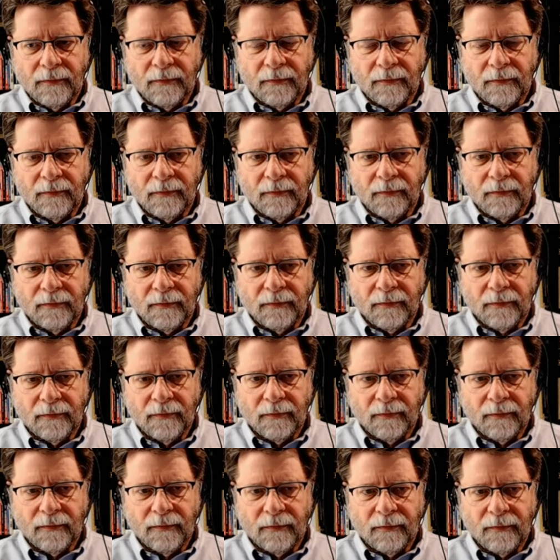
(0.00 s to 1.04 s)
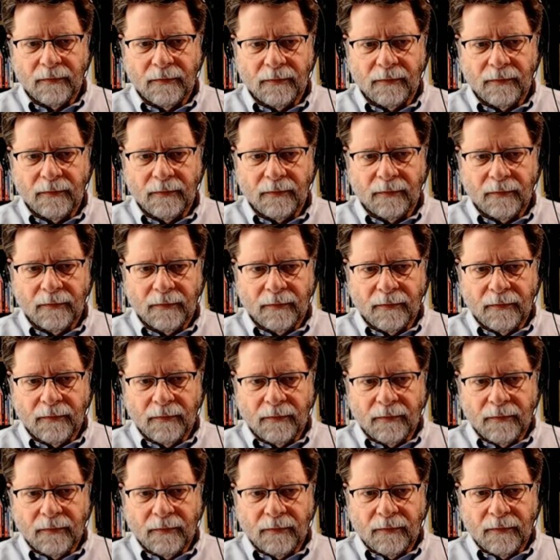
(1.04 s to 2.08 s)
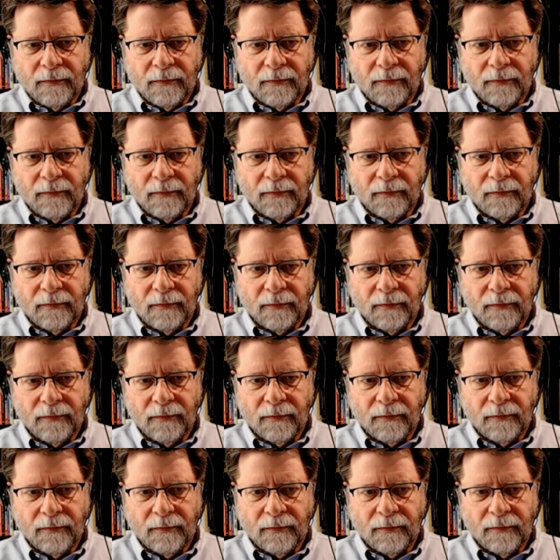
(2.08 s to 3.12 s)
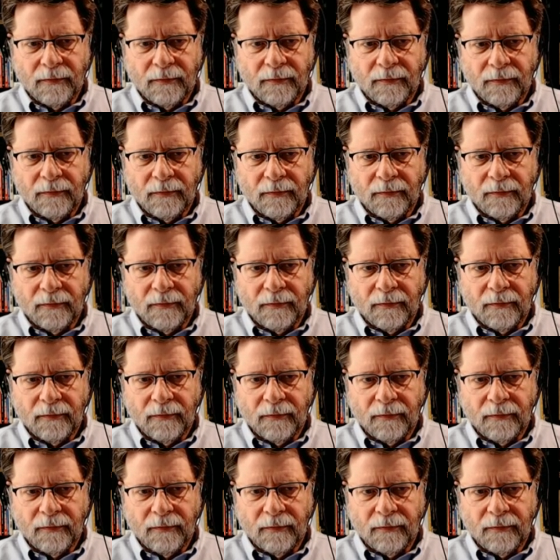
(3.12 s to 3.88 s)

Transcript: (silent)